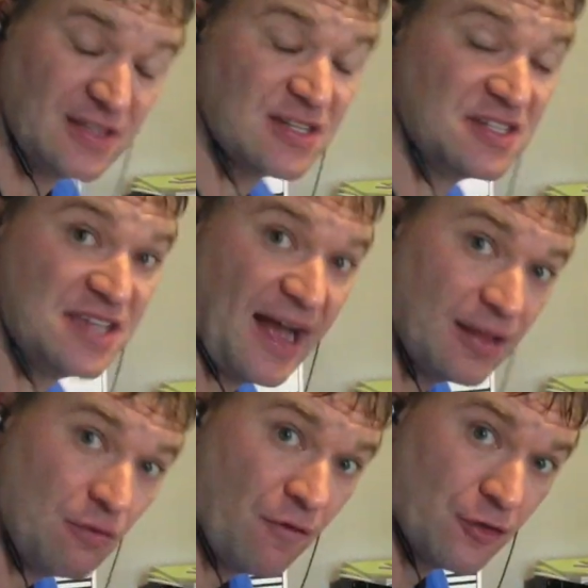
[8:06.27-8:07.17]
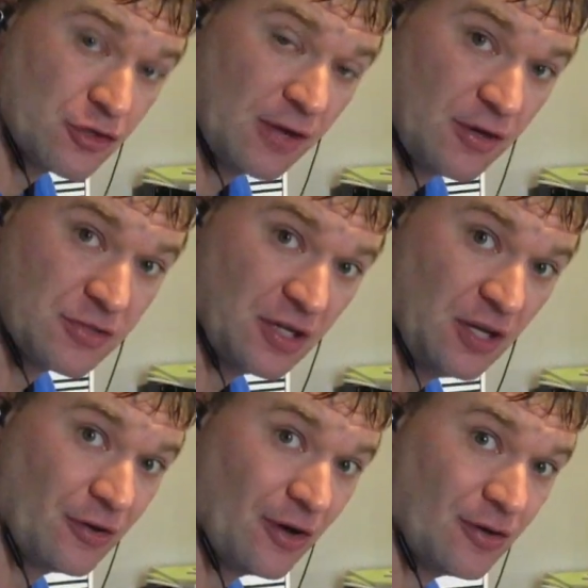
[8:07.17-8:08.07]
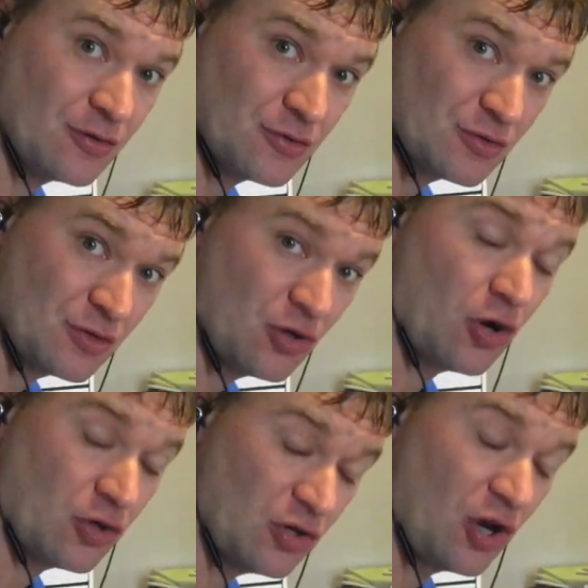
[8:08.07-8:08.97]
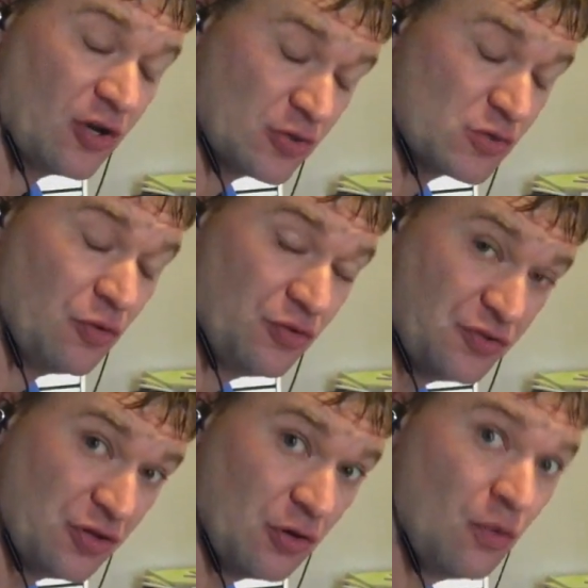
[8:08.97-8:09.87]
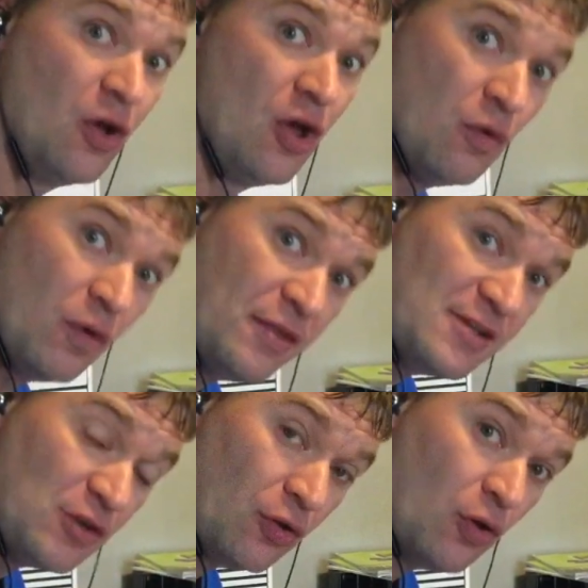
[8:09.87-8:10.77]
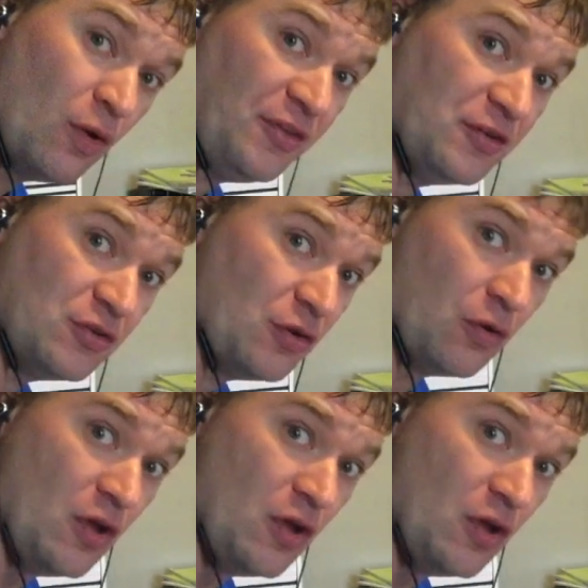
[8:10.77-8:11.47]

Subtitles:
That's exactly what first graders and kindergartners will do when they don't know what to do.